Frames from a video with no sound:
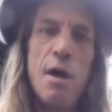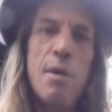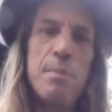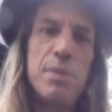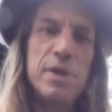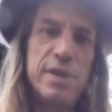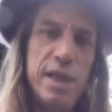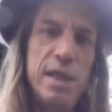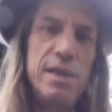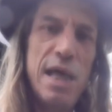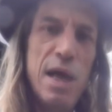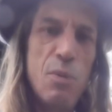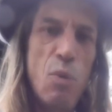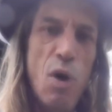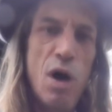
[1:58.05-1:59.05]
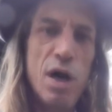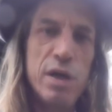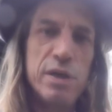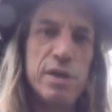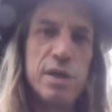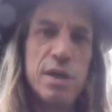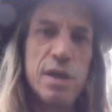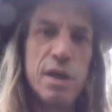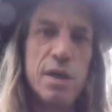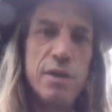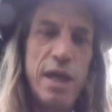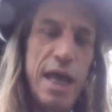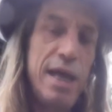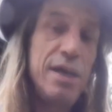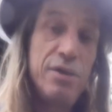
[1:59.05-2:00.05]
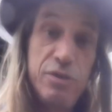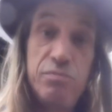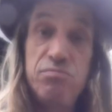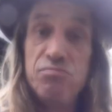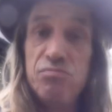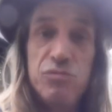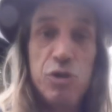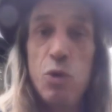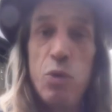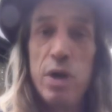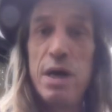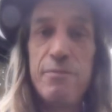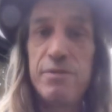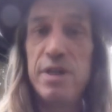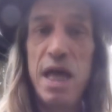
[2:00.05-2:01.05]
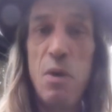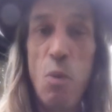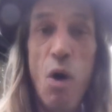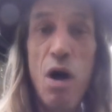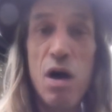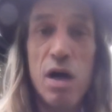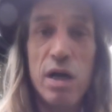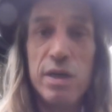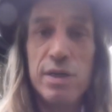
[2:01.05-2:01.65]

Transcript: But then they want, they do whatever they want